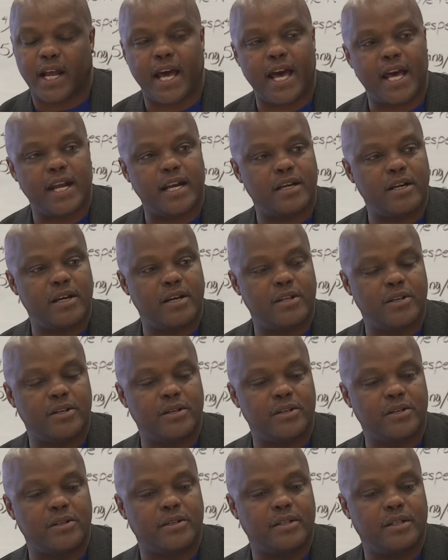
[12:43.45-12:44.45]
I had
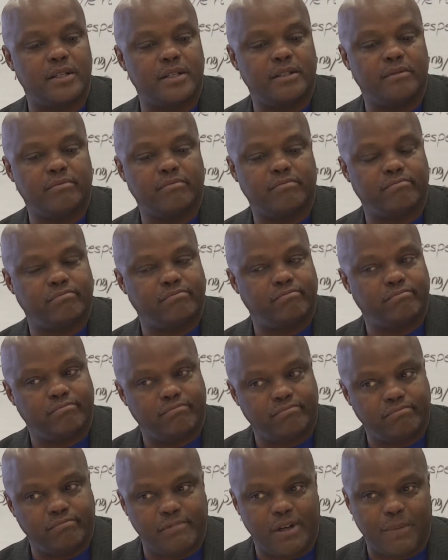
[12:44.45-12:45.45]
another
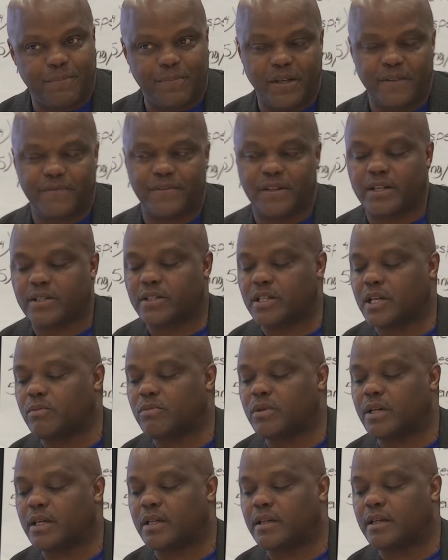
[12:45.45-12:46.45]
epiphany
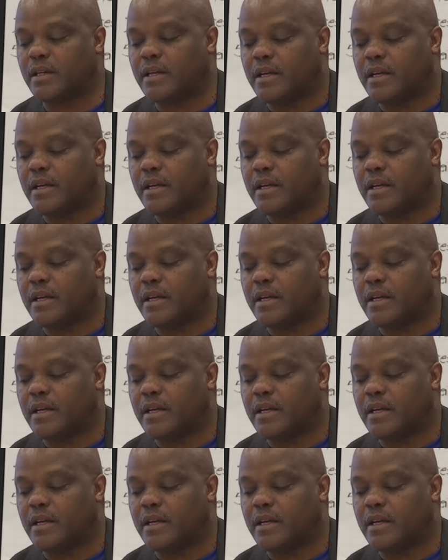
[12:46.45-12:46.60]
somewhat.